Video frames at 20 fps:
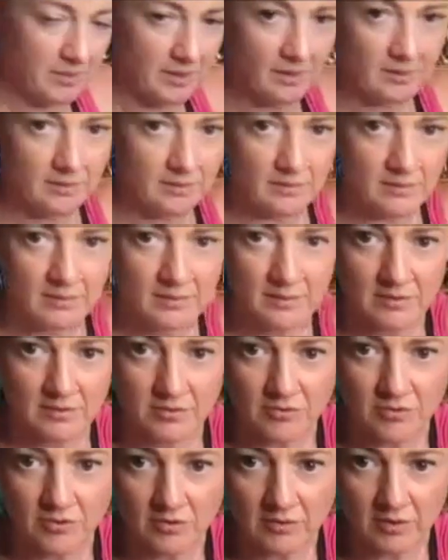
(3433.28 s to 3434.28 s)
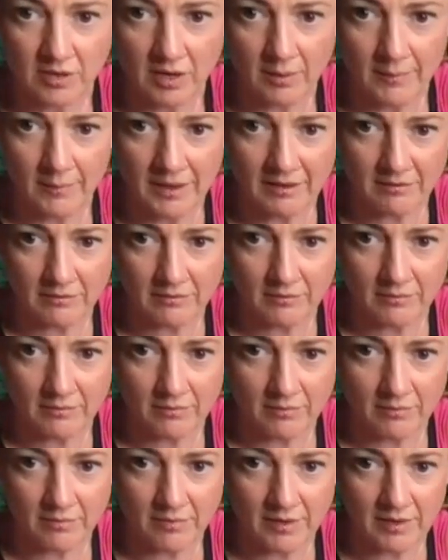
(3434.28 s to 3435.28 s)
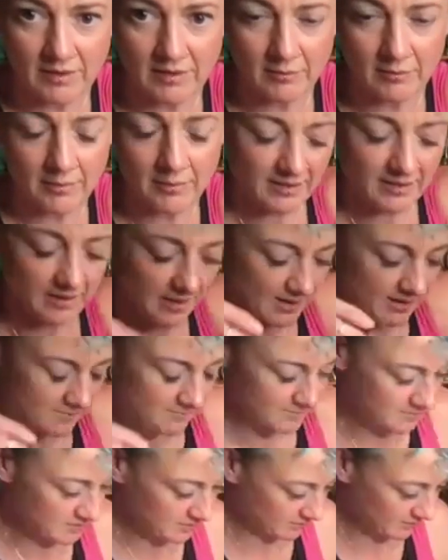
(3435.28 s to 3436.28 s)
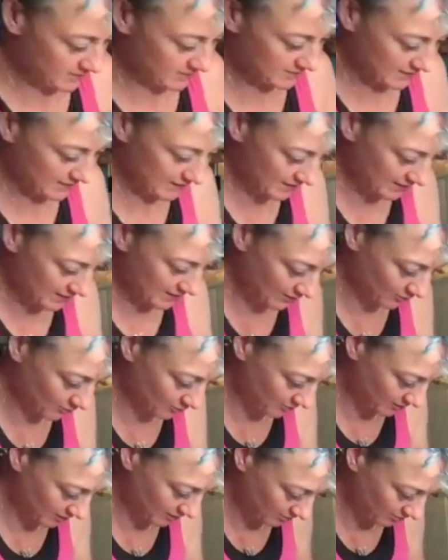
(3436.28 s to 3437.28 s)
plant that should come out, that little bit there. So I'm going to take that out with